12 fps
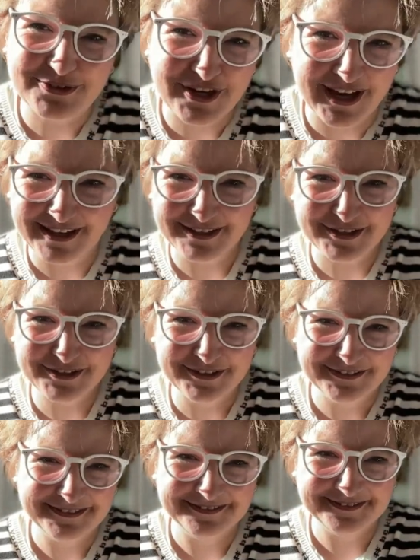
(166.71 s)
change
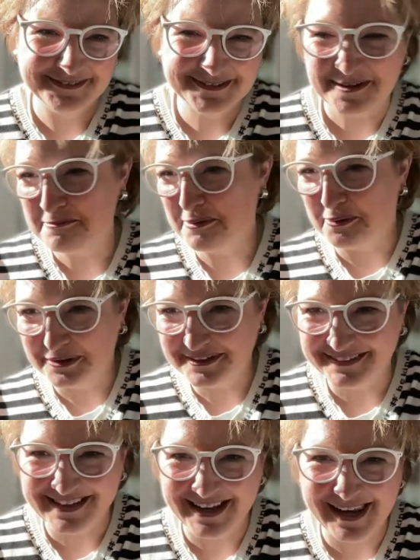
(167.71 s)
some point
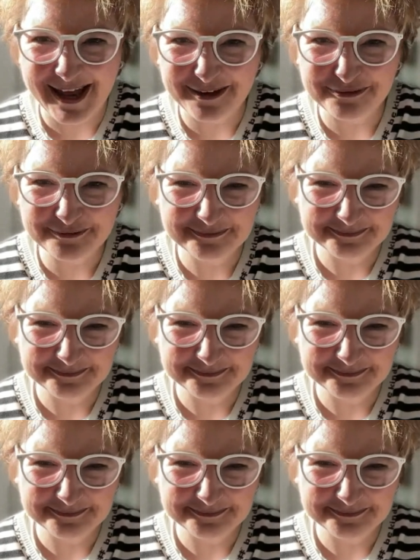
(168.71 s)
in their life.